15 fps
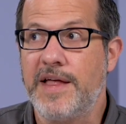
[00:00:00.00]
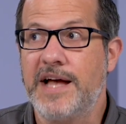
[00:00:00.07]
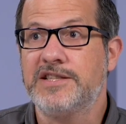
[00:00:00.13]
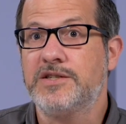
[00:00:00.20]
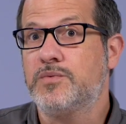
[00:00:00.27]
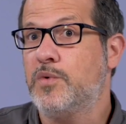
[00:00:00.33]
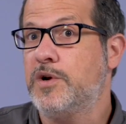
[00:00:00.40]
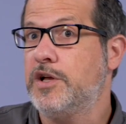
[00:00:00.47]

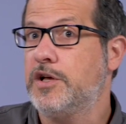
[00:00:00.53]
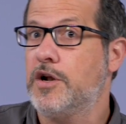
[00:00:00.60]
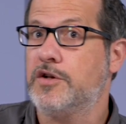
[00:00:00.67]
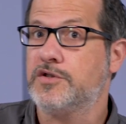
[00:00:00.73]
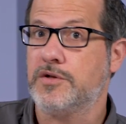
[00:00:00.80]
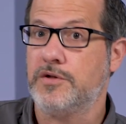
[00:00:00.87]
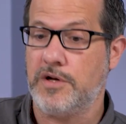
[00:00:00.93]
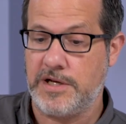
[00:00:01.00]
That's where you could
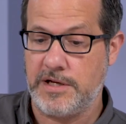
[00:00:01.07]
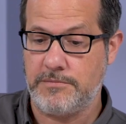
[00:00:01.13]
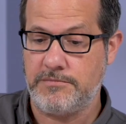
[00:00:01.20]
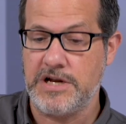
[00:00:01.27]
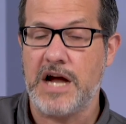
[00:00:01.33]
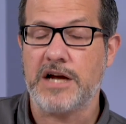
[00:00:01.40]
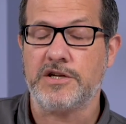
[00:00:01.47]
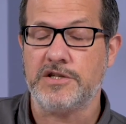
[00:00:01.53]
also look at
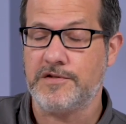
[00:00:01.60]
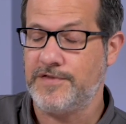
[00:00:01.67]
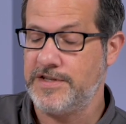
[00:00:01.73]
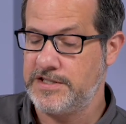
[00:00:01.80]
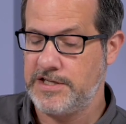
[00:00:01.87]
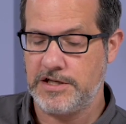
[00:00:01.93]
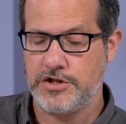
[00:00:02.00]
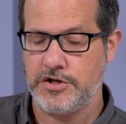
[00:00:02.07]
doctor's
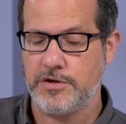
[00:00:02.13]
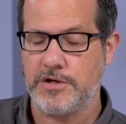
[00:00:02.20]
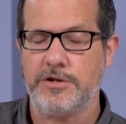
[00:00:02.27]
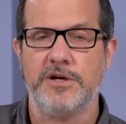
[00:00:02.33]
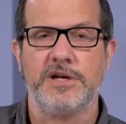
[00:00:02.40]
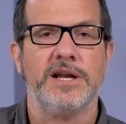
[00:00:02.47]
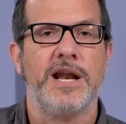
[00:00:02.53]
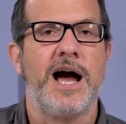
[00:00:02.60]
visits. You can
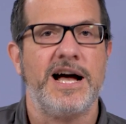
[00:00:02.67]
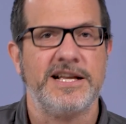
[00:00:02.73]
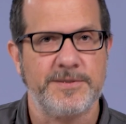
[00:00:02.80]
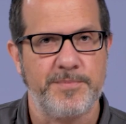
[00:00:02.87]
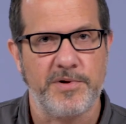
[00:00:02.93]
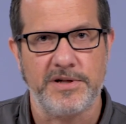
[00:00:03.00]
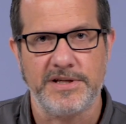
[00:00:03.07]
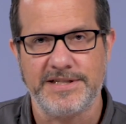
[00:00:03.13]
look at
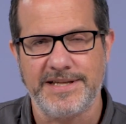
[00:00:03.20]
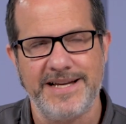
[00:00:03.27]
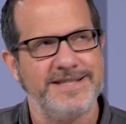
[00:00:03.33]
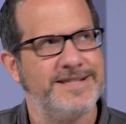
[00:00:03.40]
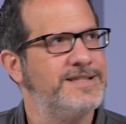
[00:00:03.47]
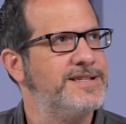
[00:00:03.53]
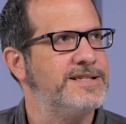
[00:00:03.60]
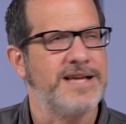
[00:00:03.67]

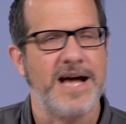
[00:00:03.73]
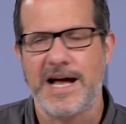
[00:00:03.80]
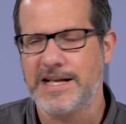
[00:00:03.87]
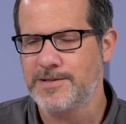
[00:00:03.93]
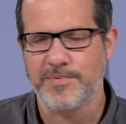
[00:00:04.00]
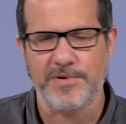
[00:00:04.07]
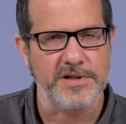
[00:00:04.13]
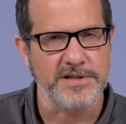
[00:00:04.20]
hospitalizations because
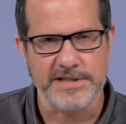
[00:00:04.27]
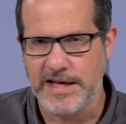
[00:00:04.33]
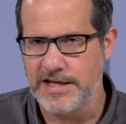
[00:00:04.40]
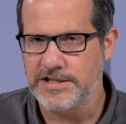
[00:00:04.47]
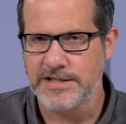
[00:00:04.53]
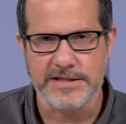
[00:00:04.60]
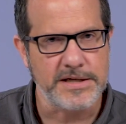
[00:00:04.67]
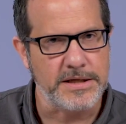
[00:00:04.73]

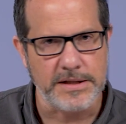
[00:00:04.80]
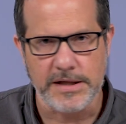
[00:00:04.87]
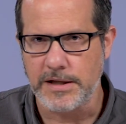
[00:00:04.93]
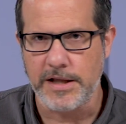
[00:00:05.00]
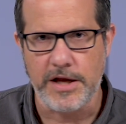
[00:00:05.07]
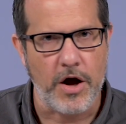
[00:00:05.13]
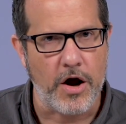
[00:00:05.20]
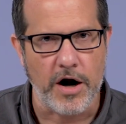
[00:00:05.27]
hospitalizations
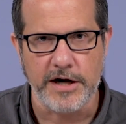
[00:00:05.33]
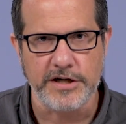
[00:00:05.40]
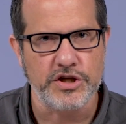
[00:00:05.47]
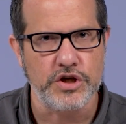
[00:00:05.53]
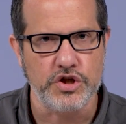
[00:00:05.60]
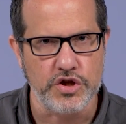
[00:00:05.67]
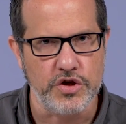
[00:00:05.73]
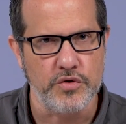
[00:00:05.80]
clearly
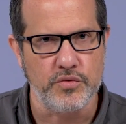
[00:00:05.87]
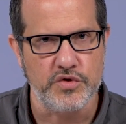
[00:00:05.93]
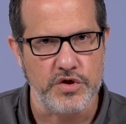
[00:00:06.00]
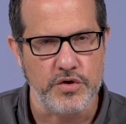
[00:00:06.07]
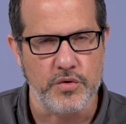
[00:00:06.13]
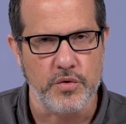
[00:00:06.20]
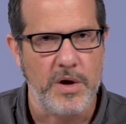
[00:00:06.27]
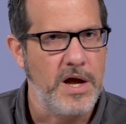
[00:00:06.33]
aren't due
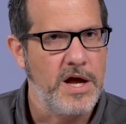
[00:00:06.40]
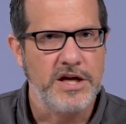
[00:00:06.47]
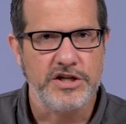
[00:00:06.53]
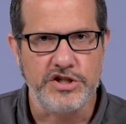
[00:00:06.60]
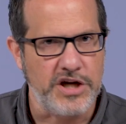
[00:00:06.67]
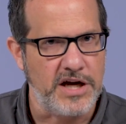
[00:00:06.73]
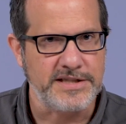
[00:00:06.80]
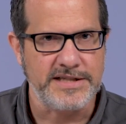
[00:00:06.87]
to
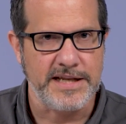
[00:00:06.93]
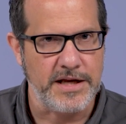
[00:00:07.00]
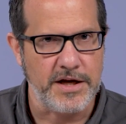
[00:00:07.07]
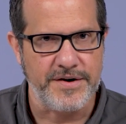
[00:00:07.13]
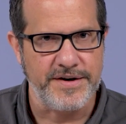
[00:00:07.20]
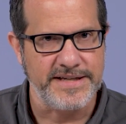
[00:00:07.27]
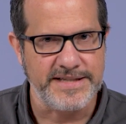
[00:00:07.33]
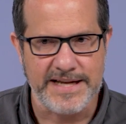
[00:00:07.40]
just
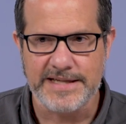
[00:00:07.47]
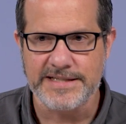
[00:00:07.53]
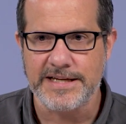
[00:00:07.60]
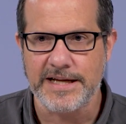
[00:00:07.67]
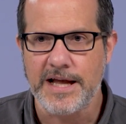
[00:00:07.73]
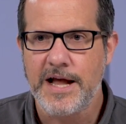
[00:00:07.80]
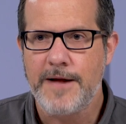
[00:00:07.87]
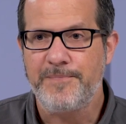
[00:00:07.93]
increased
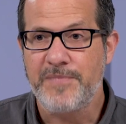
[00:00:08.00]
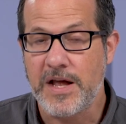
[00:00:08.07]
testing.